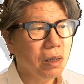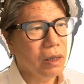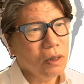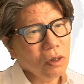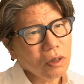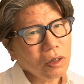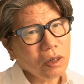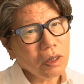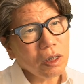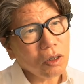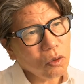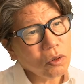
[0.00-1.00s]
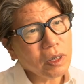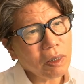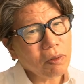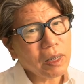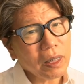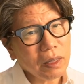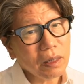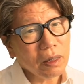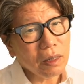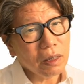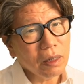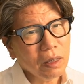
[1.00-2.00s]
it progresses to group function
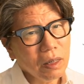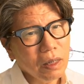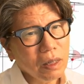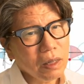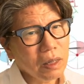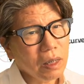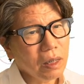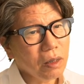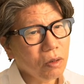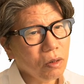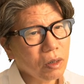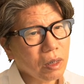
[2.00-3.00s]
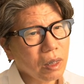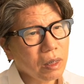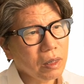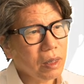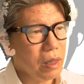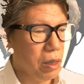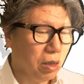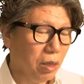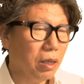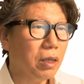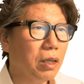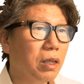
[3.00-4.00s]
and balanced occlusion.
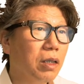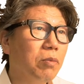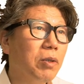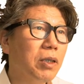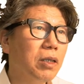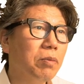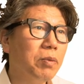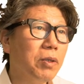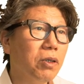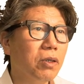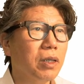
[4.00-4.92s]
In such circumstances, I